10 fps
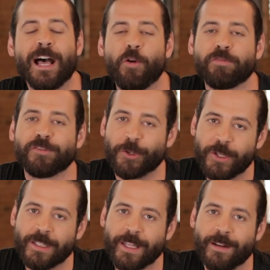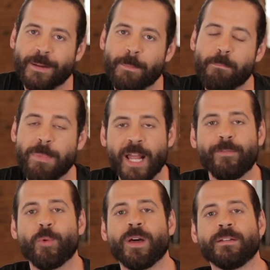I'll Phlearn you later. Bye,
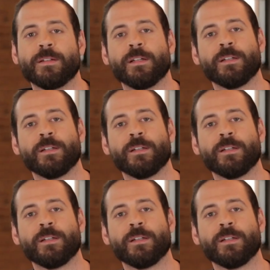everyone.